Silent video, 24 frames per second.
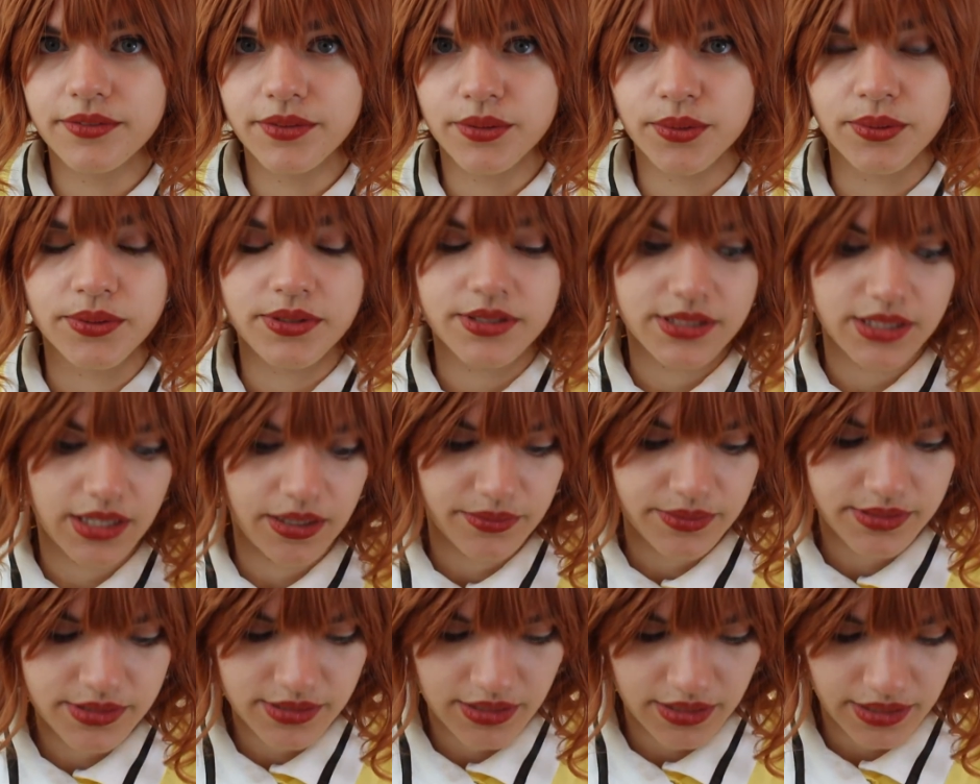Of course,
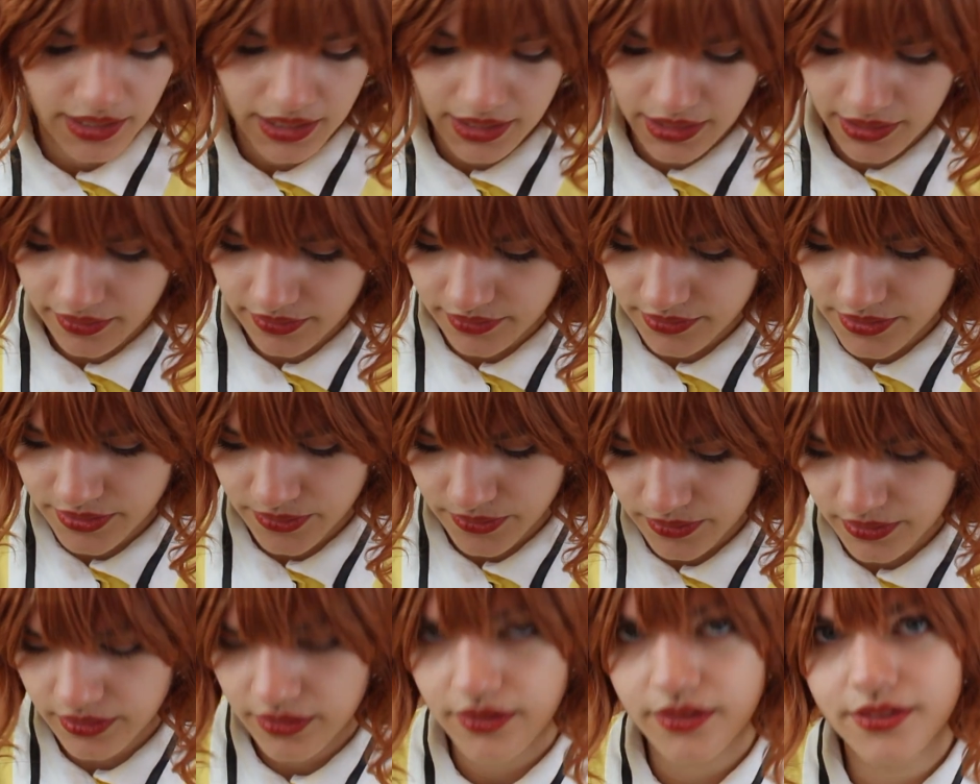now it's not ironed,
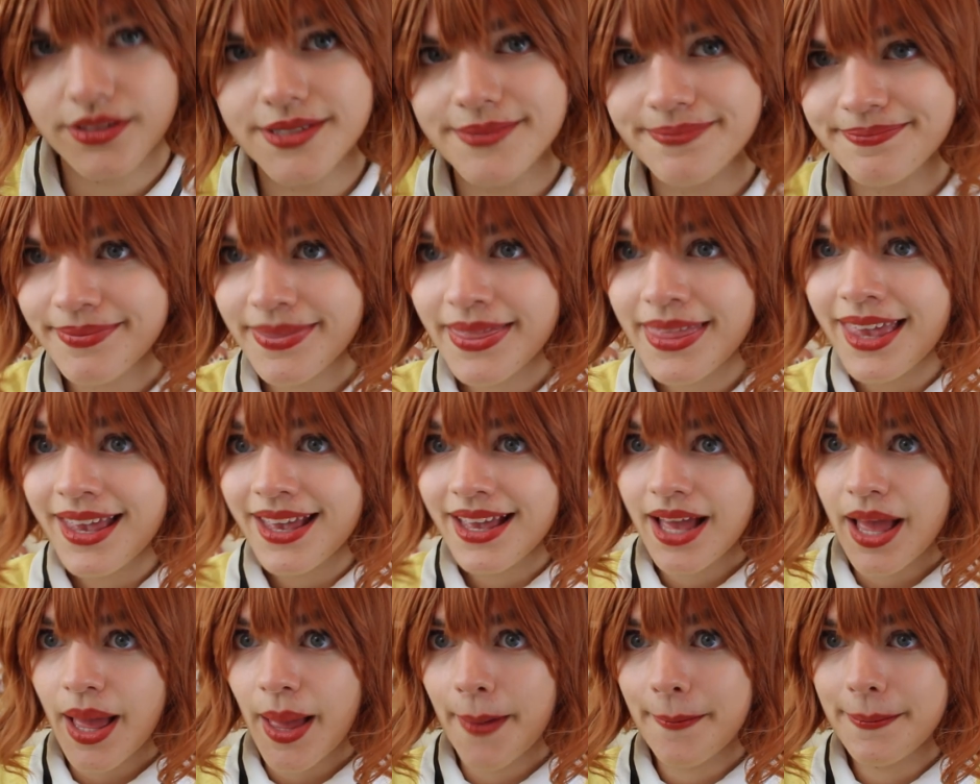so it looks
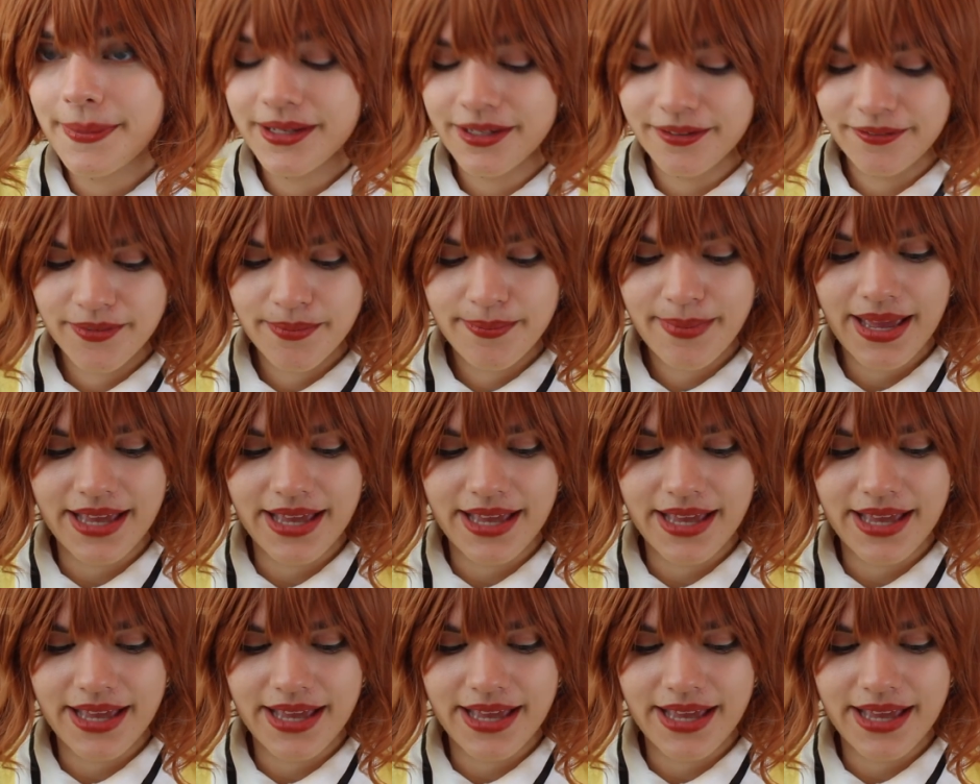a bit of a